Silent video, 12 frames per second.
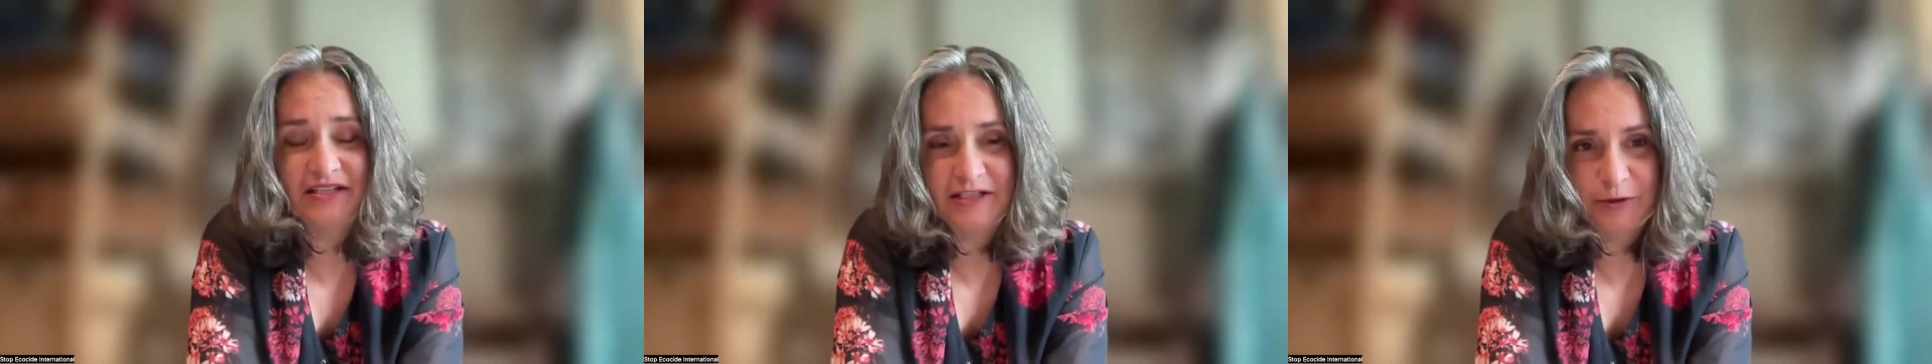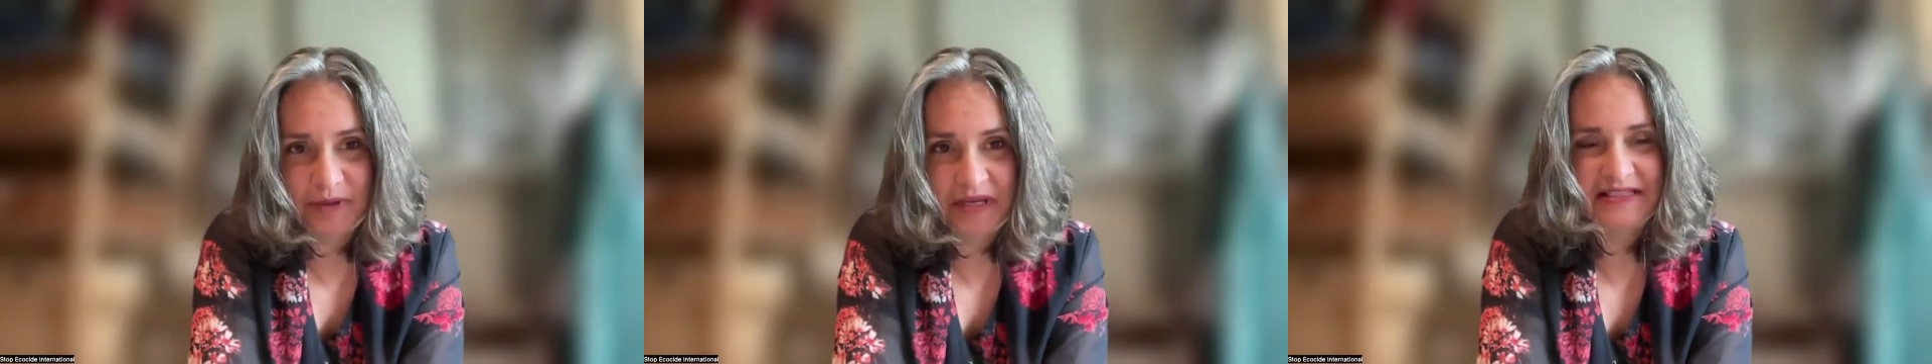
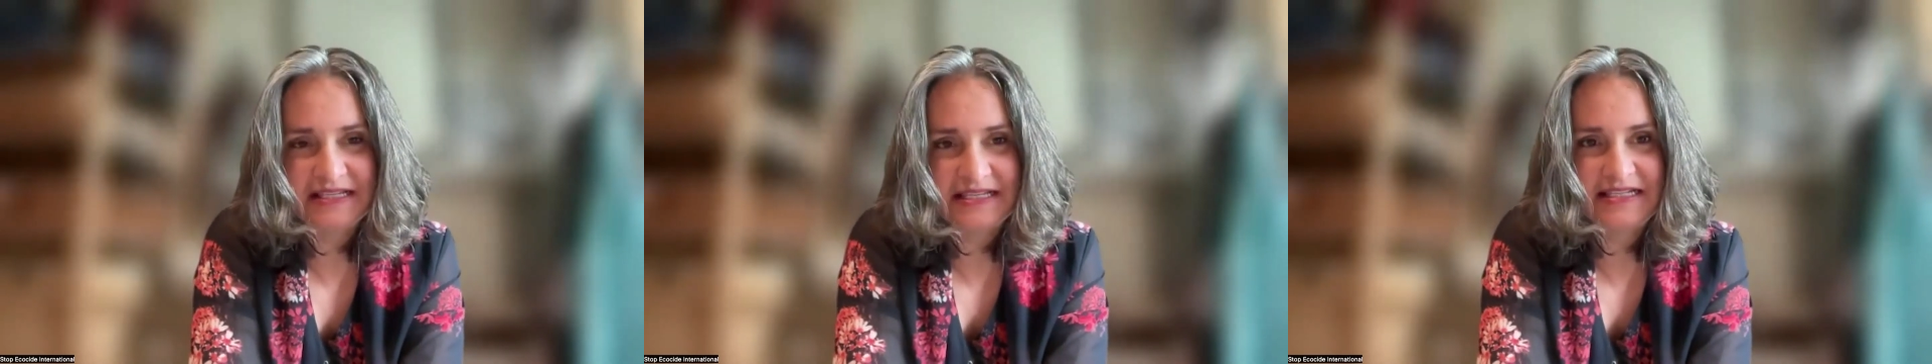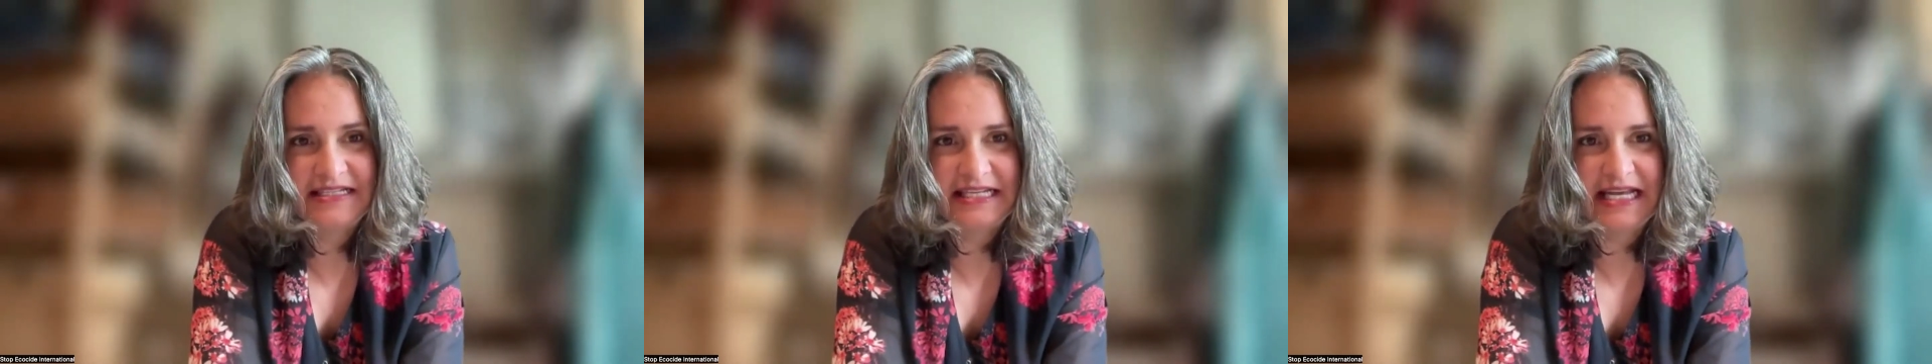Stop Ecocide
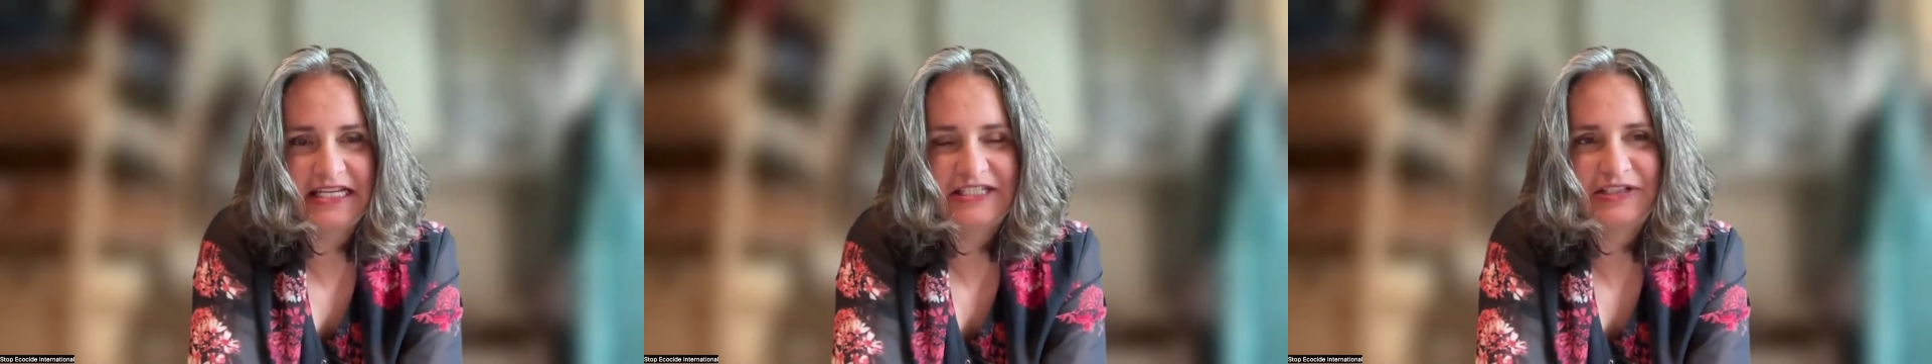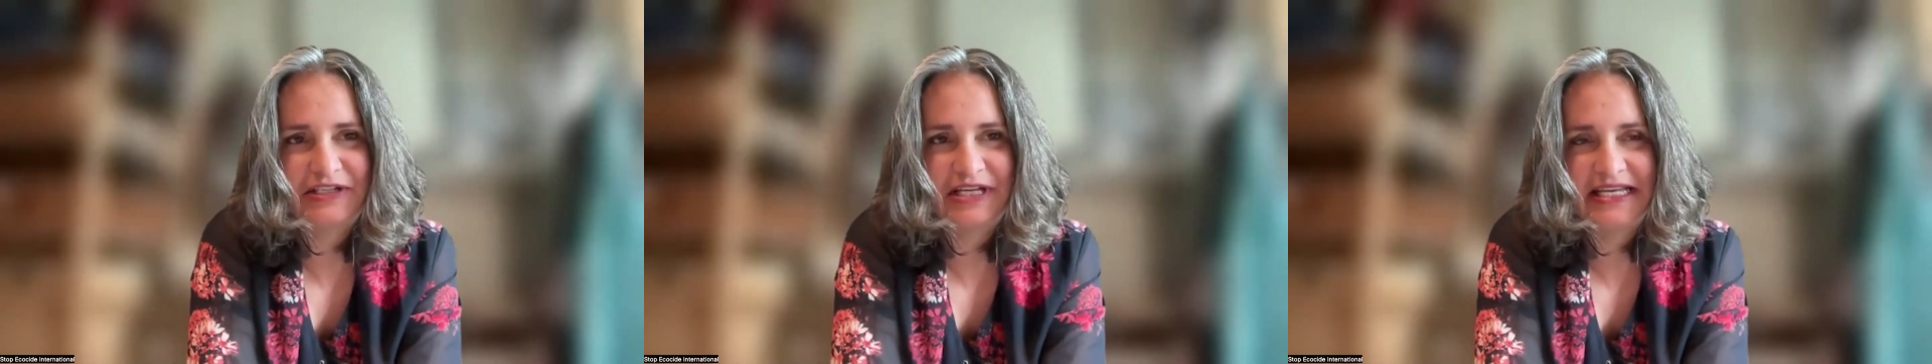
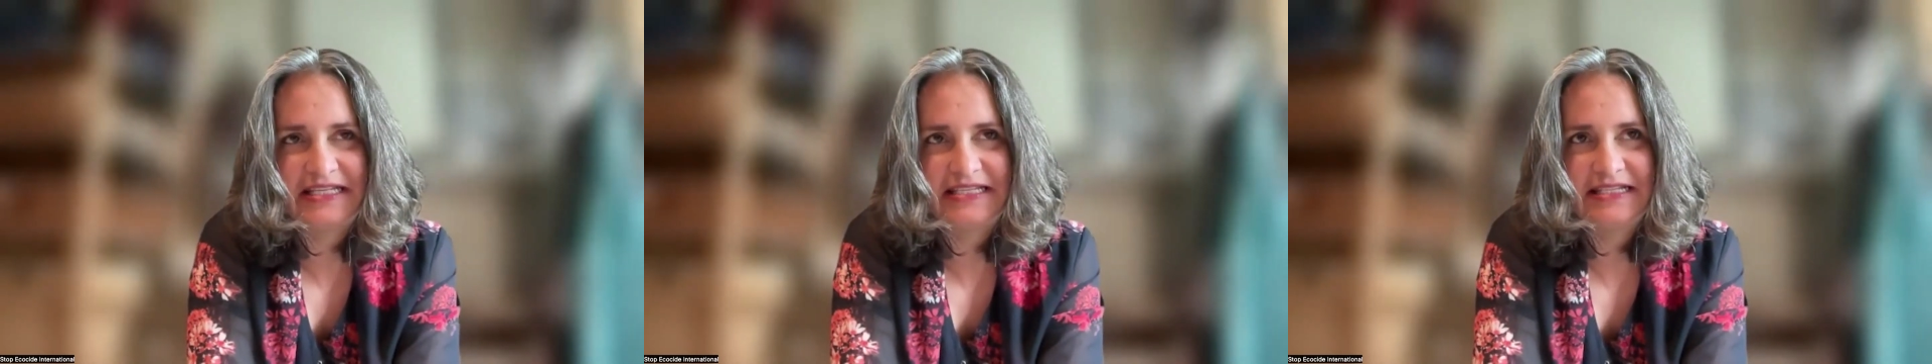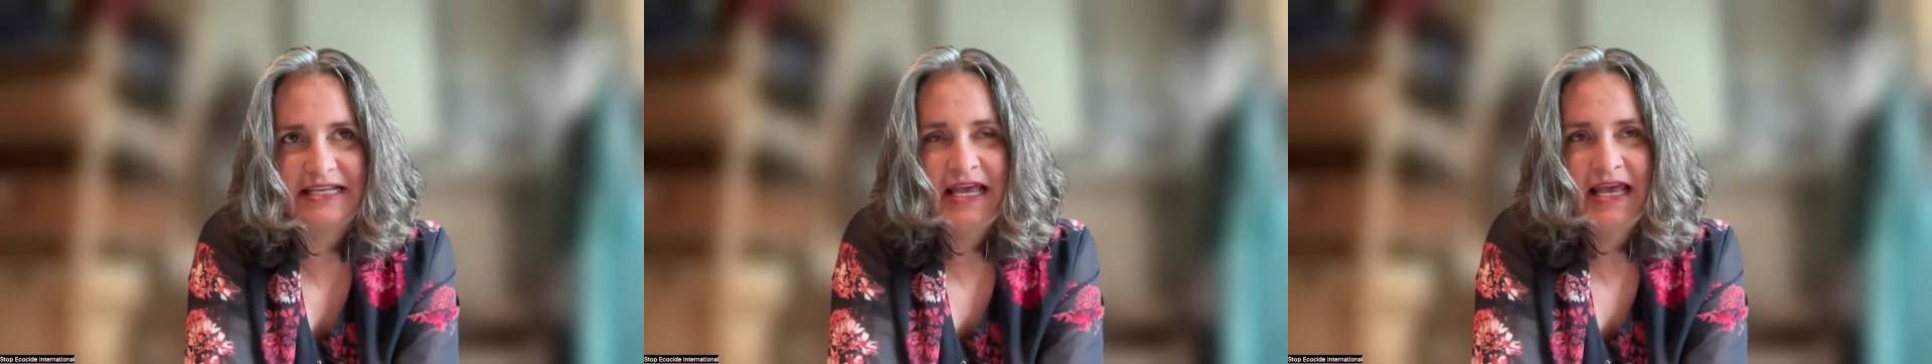International, is,